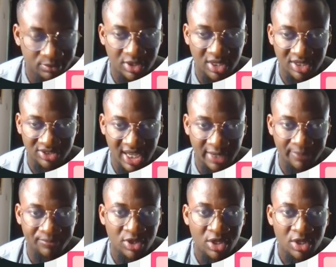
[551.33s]
You understand?
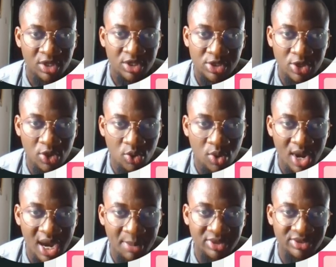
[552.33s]
So what
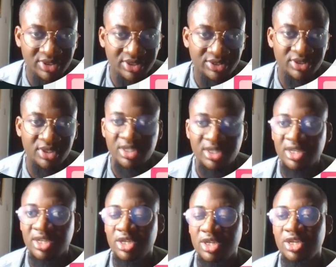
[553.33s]
happens is,
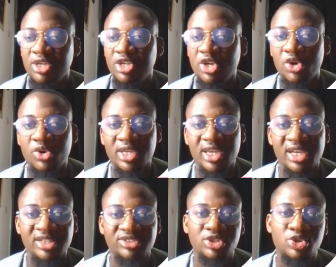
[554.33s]
in your own
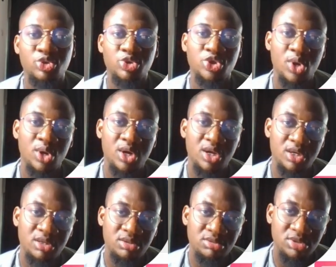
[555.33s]
case, it will show
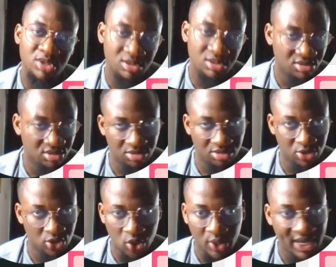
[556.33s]
not to
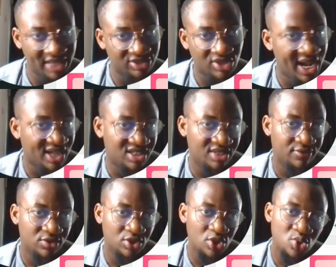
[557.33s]
show that it's not active.
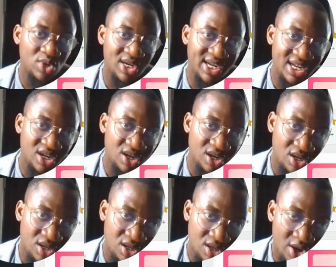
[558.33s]
So you click
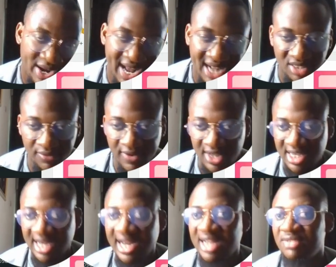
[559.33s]
on activate
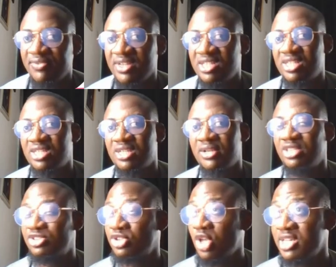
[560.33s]
and activate it,
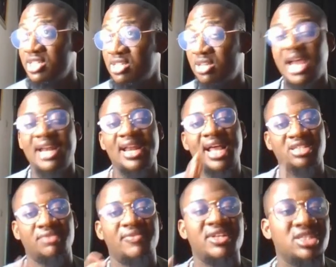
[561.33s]
install it and
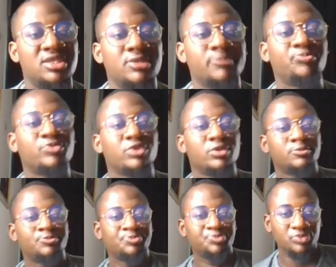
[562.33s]
activate it.
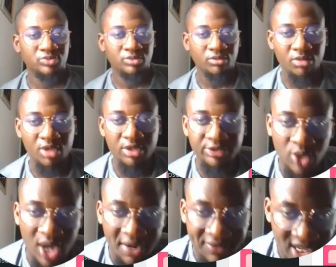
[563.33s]
So
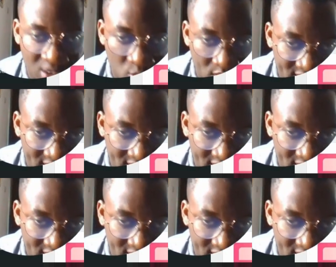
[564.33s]
after doing